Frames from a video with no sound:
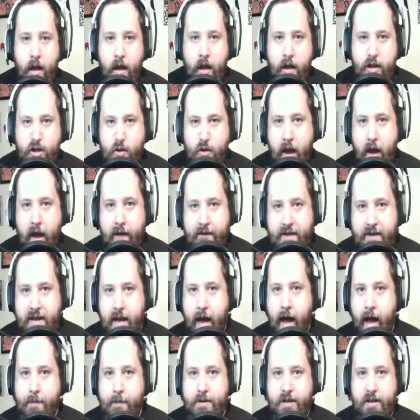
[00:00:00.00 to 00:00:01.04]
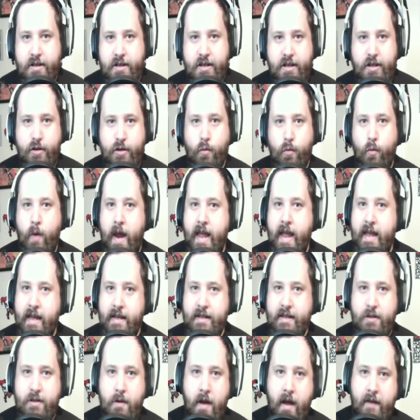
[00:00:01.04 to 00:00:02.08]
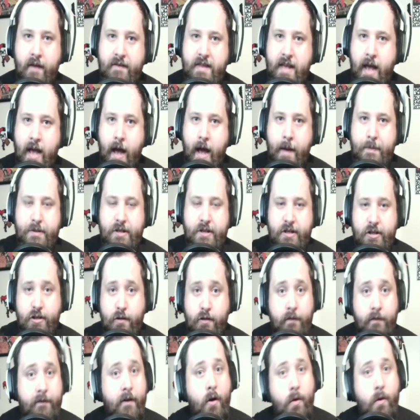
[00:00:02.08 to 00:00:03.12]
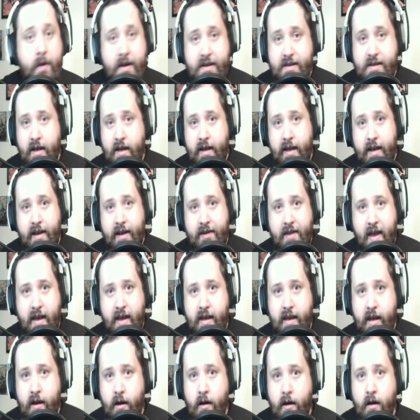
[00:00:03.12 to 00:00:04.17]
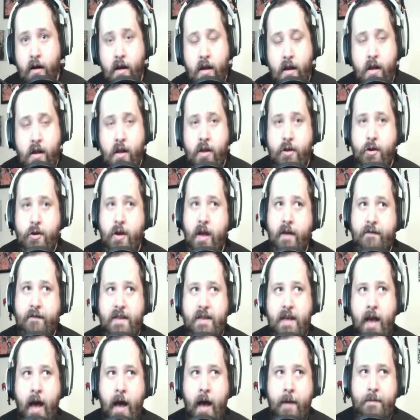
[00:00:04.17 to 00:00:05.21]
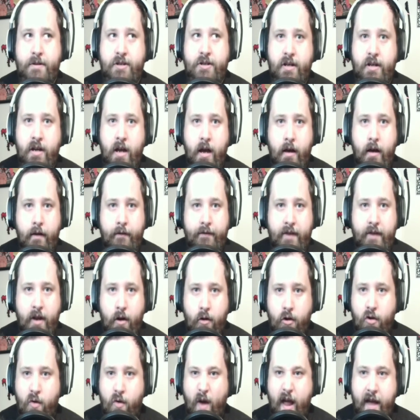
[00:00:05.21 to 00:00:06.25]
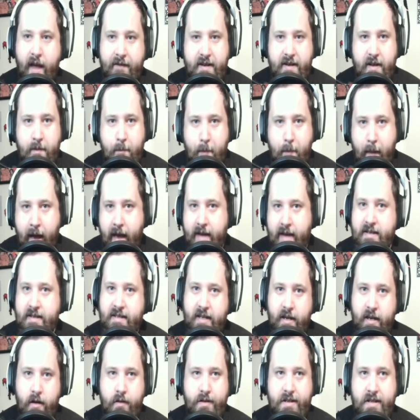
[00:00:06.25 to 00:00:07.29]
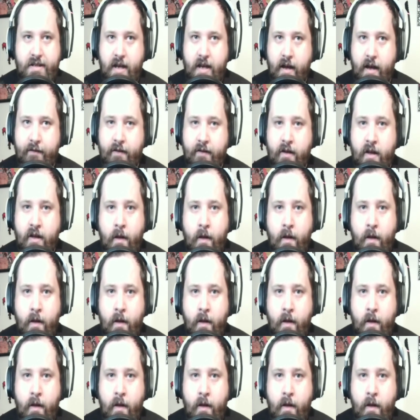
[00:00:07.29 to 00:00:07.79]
You have the option to do raids, you have the option to focus on getting that gear, you have the option of, crafting max tier stuff,